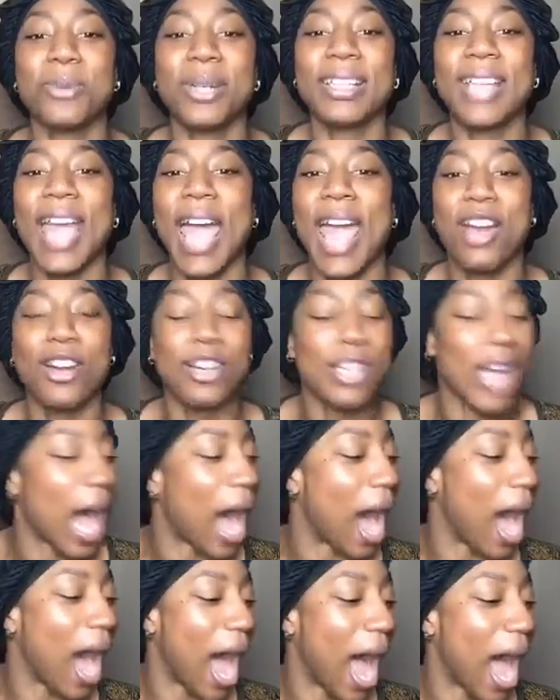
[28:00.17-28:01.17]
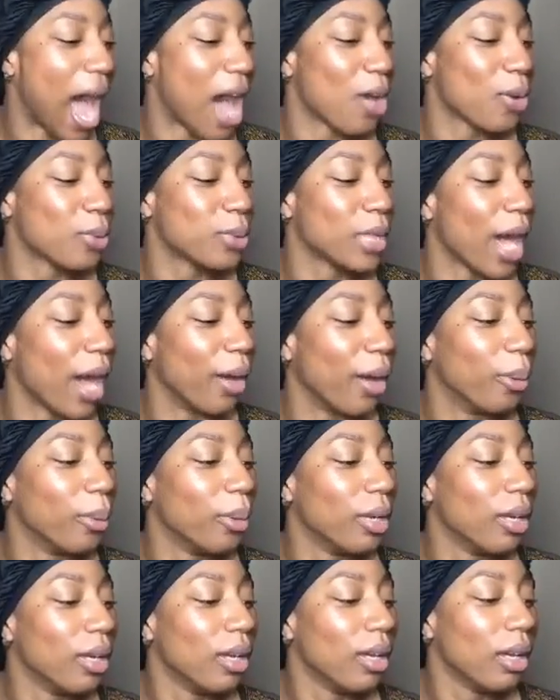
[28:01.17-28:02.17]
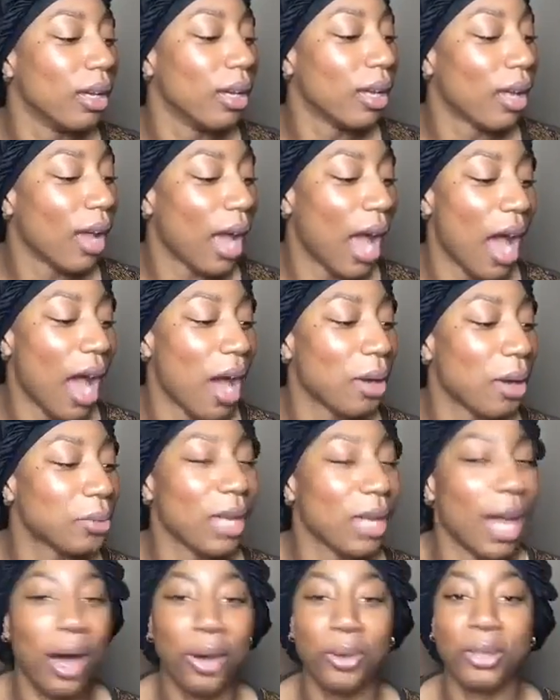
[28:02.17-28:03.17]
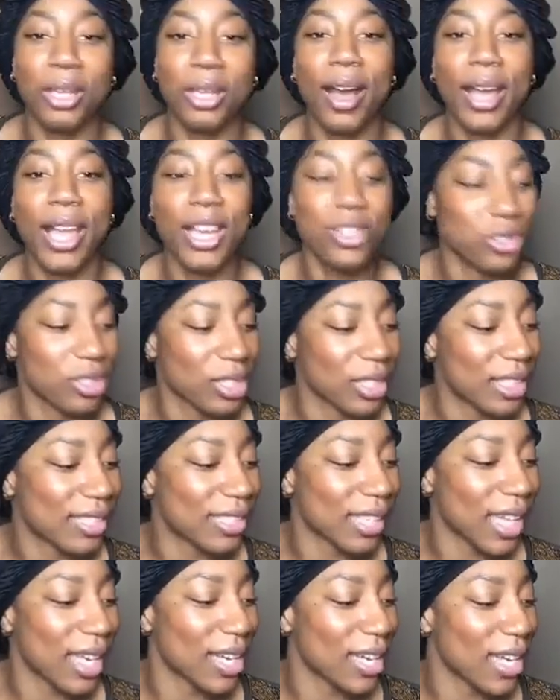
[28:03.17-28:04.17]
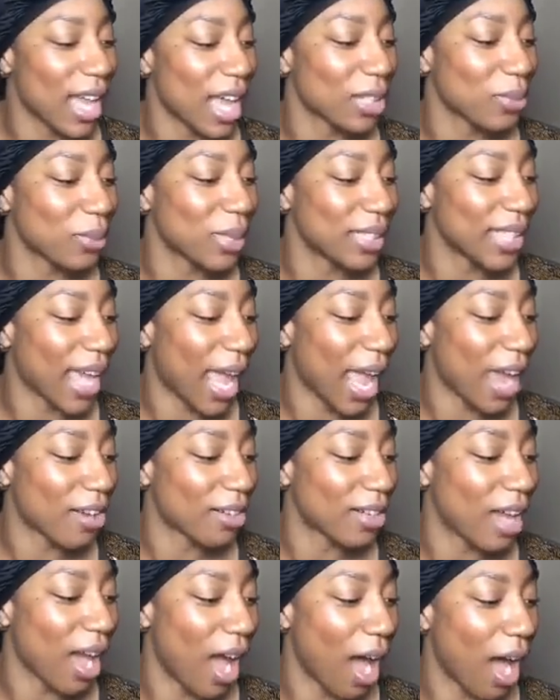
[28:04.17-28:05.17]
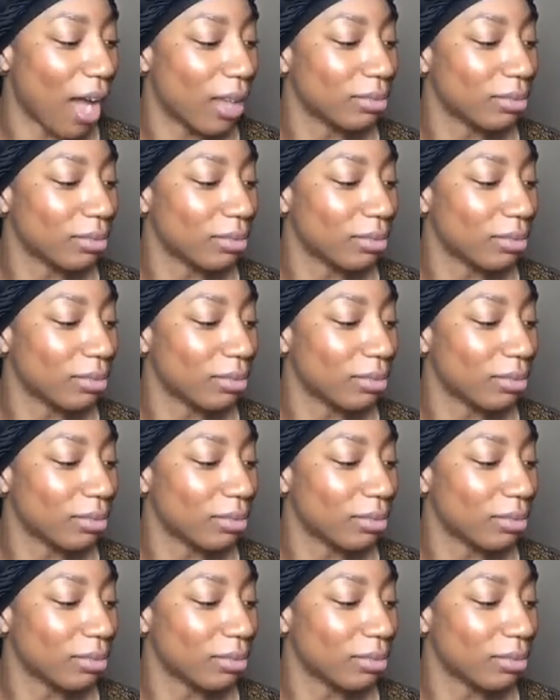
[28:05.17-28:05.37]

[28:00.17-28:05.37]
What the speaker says: one, yay or nah? I don't know. Y'all interested in seeing another one, yay or nah?